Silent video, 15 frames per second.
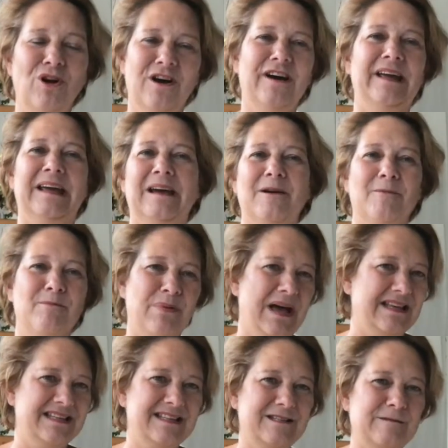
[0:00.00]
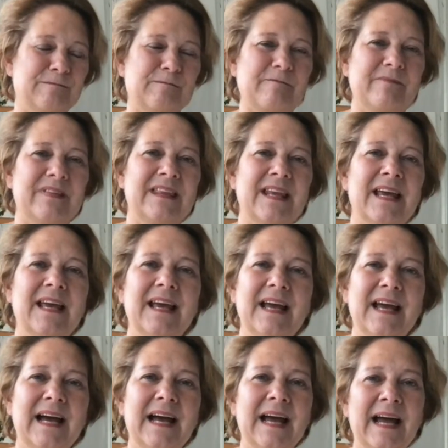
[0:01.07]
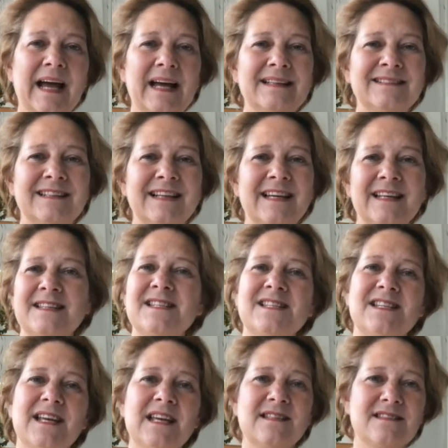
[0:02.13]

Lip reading: like best. And it's